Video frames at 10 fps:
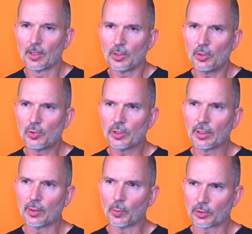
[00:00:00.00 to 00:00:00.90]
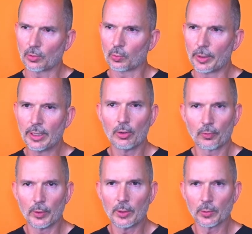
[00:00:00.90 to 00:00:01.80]
using what's called
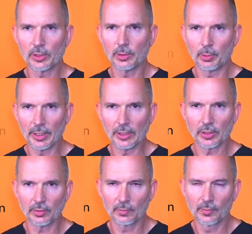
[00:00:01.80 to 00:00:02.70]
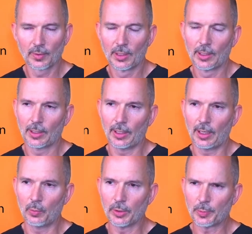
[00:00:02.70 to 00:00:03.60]
radiofrequency ablation,
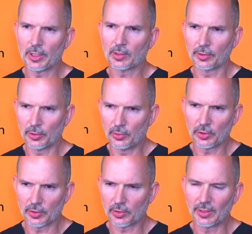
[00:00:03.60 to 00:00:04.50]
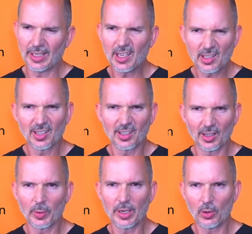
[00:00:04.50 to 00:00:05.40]
which basically uses heat
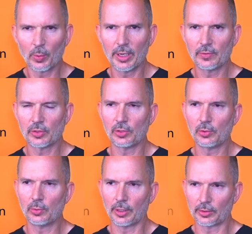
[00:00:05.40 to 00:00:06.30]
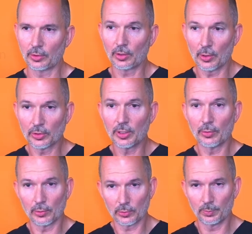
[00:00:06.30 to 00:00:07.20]
and radio waves to close down
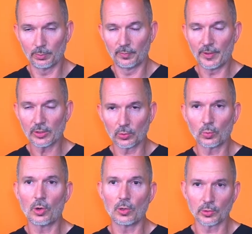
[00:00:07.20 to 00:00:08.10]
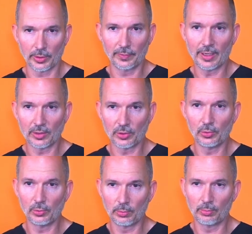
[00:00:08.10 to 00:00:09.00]
those vessel walls where they've gotten
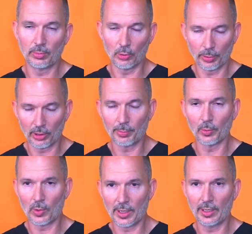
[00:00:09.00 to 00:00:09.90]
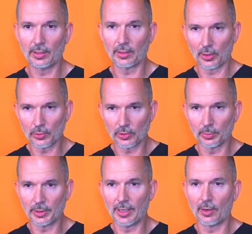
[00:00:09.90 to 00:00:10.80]
too opened up and wide. It closes
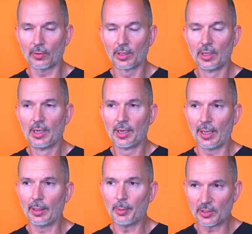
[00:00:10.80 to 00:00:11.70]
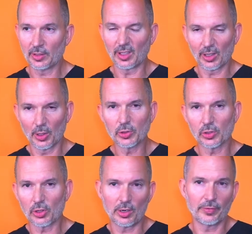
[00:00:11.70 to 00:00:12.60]
them down, and it basically
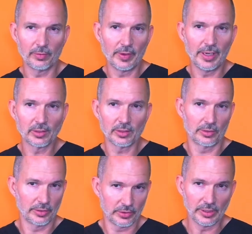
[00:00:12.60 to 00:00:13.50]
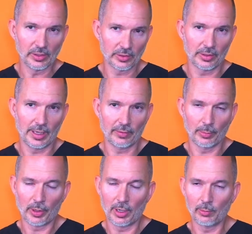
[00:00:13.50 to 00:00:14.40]
closes off the veins that are diseased, that are having
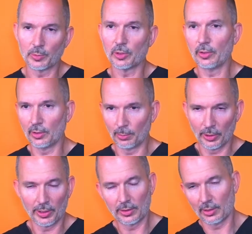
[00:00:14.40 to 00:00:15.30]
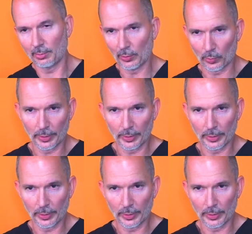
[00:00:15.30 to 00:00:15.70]
a problem. So then the blood can be